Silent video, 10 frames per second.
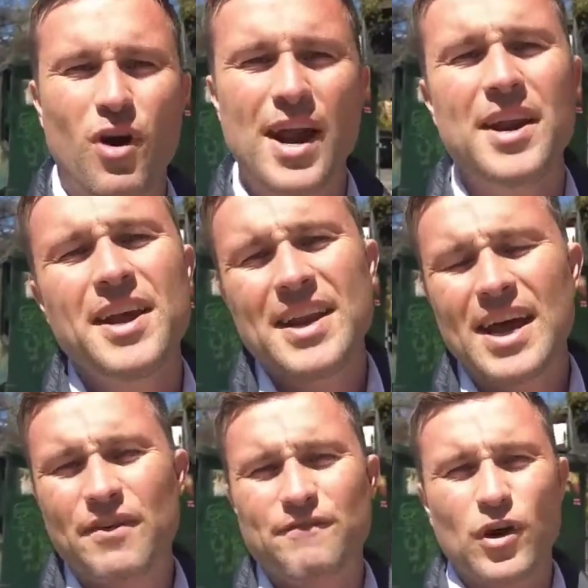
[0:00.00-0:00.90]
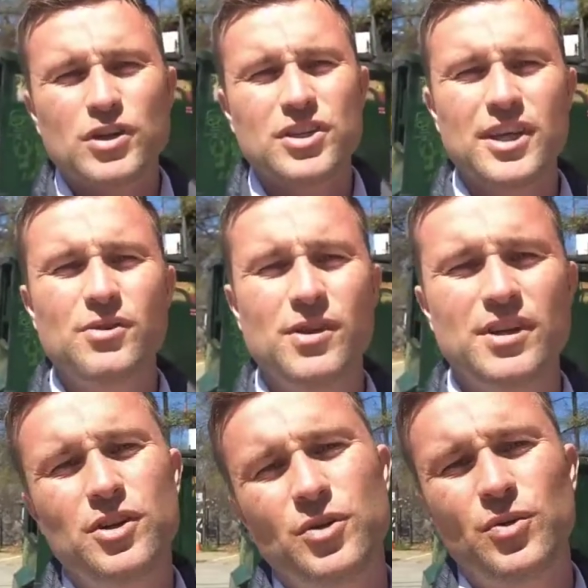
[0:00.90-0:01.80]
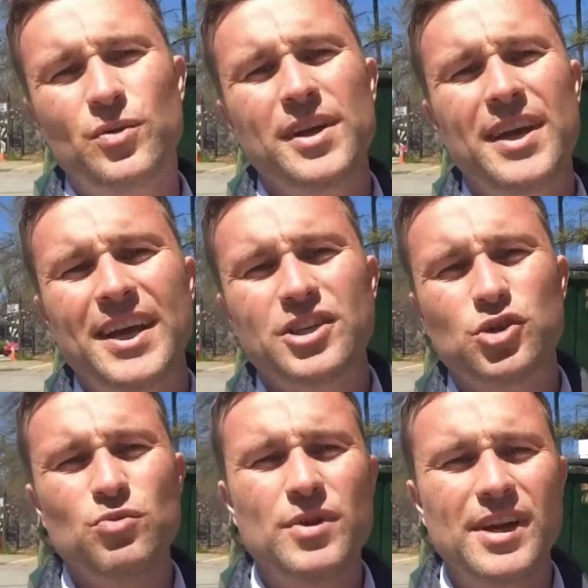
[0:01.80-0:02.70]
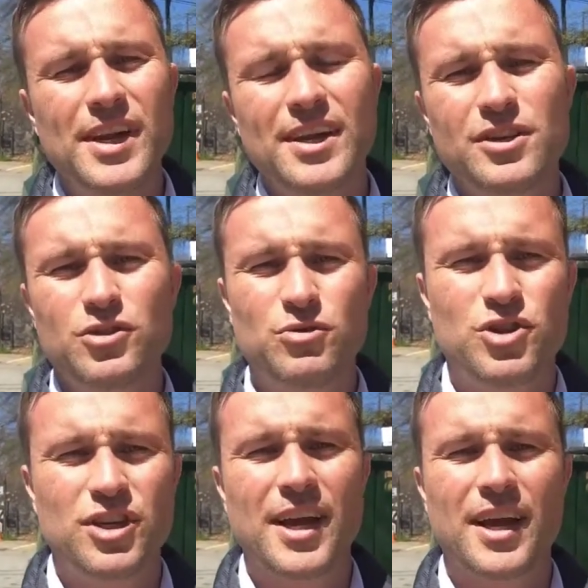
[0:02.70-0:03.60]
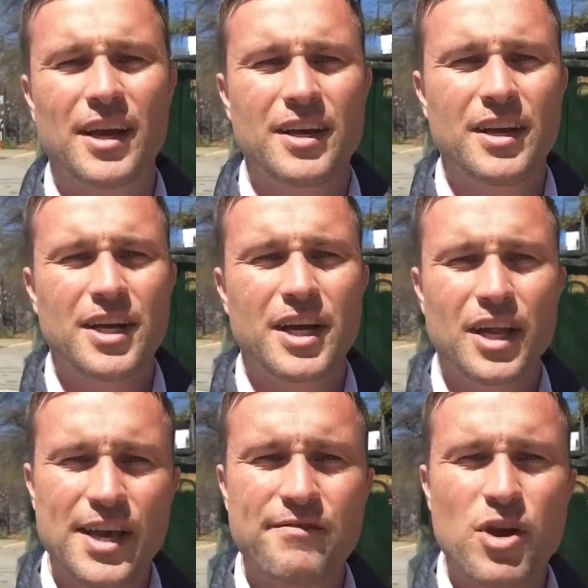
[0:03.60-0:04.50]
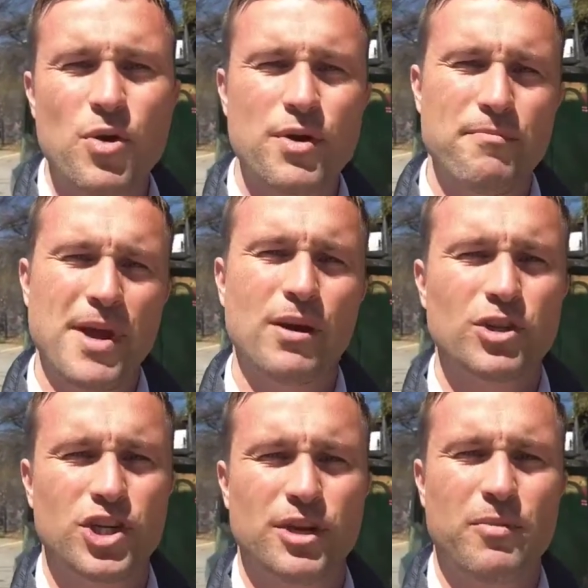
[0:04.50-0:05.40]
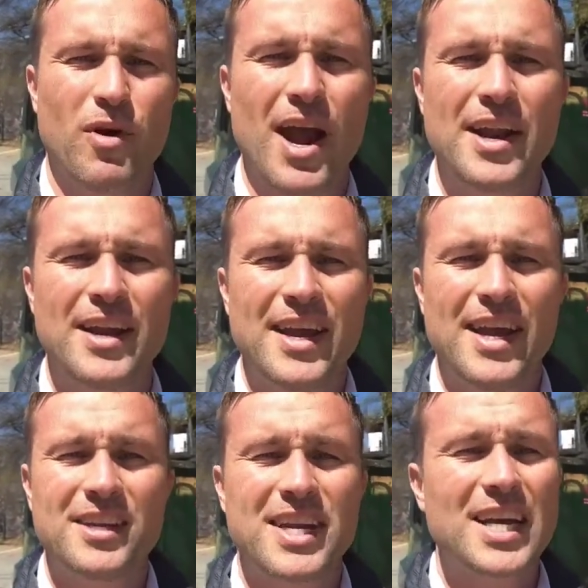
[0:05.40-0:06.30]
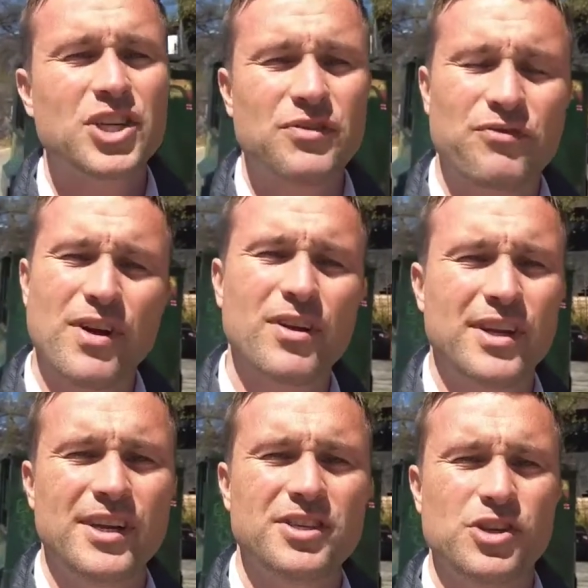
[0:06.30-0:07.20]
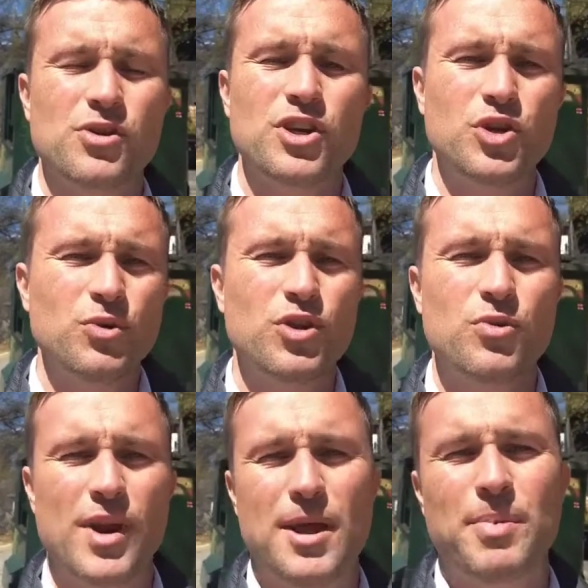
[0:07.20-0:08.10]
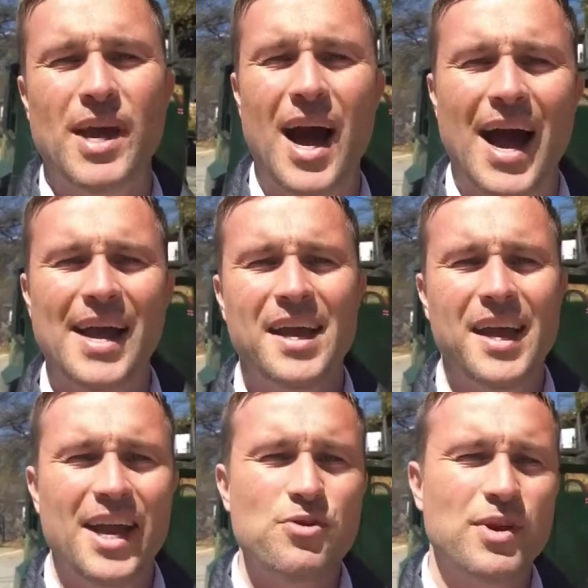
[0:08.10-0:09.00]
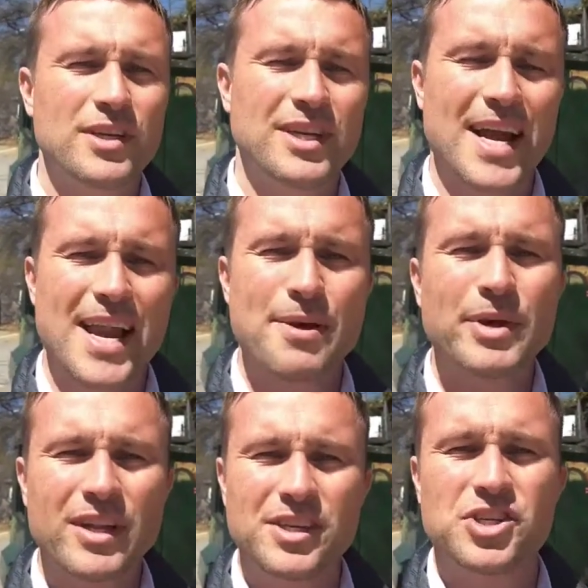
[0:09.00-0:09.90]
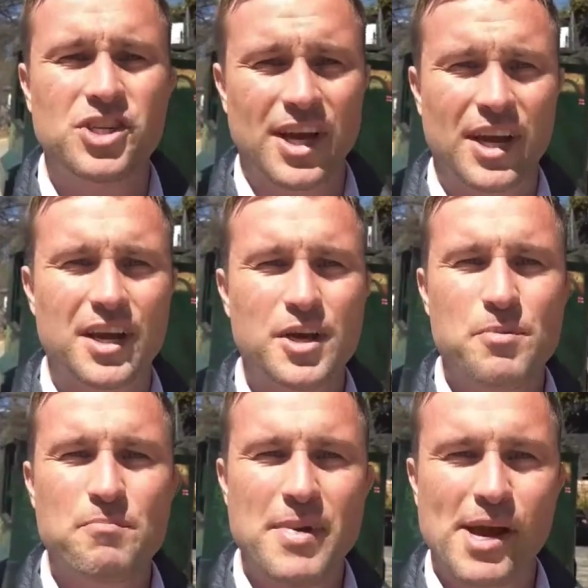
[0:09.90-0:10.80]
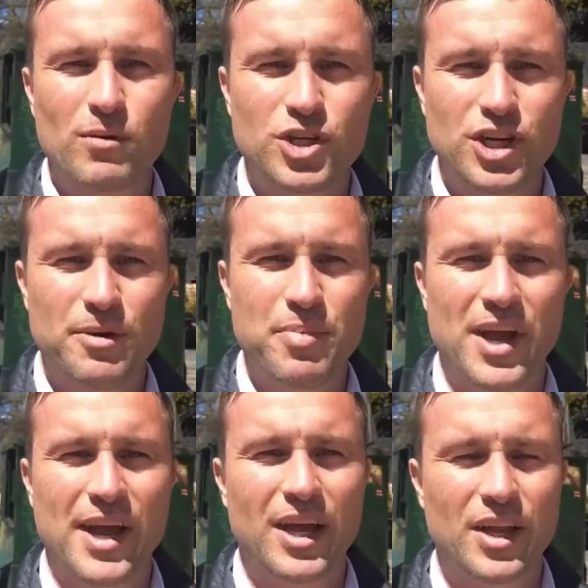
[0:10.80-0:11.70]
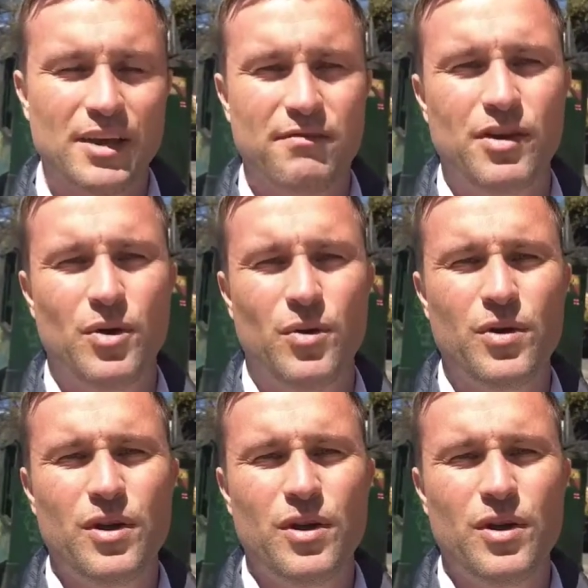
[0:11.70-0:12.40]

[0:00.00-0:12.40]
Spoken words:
All right. Now, the first thing you need to do is you need to sync Klaviyo and Mailchimp. All right, and it's actually fairly easy. You can do it through an API, and you can dynamically sync Mailchimp and Klaviyo.